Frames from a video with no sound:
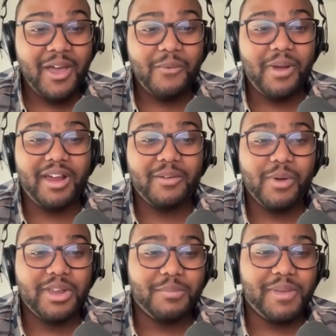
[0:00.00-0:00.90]
where
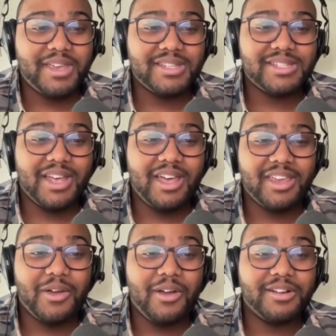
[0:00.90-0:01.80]
one of the biggest
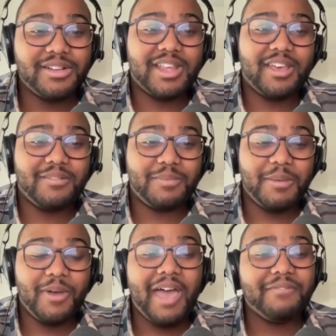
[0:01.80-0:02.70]
hurts that
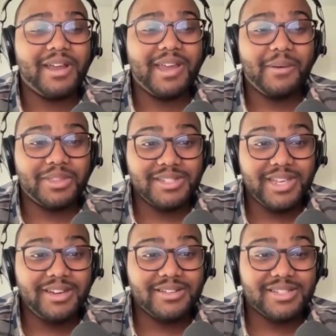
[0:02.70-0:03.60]
people have right now with
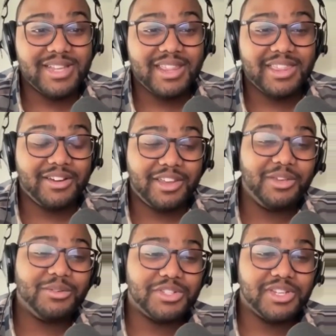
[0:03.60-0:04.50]
containers is that they're
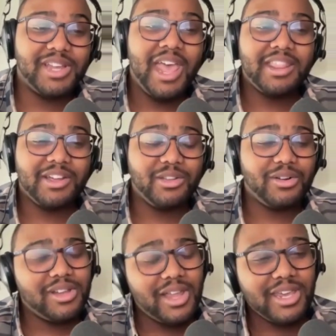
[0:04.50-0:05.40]
huge and they're a
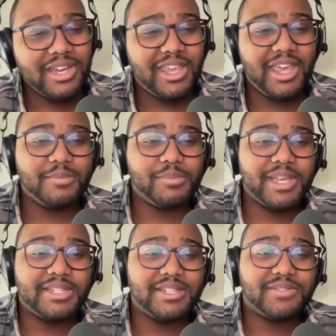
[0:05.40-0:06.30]
little clunky to get in
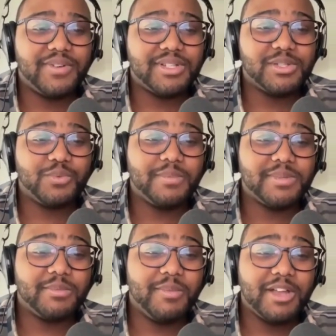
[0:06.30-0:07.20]
places, versus
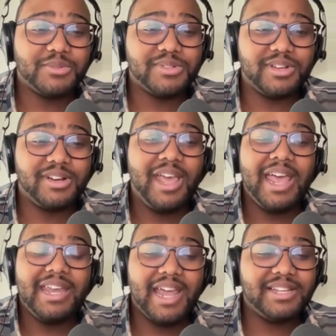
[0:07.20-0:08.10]
WebAssembly modules are
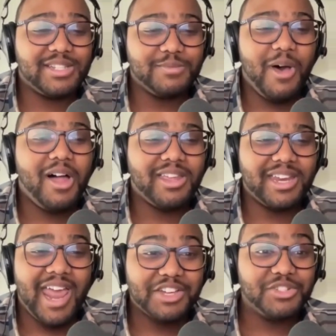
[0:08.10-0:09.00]
nice, small,
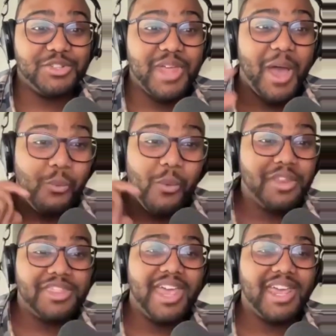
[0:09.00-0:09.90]
and you can actually do that
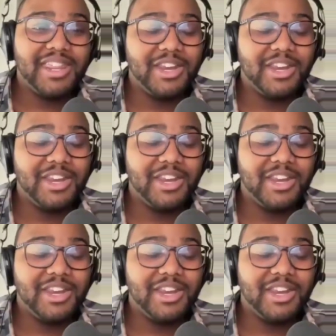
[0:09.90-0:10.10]
one thing and then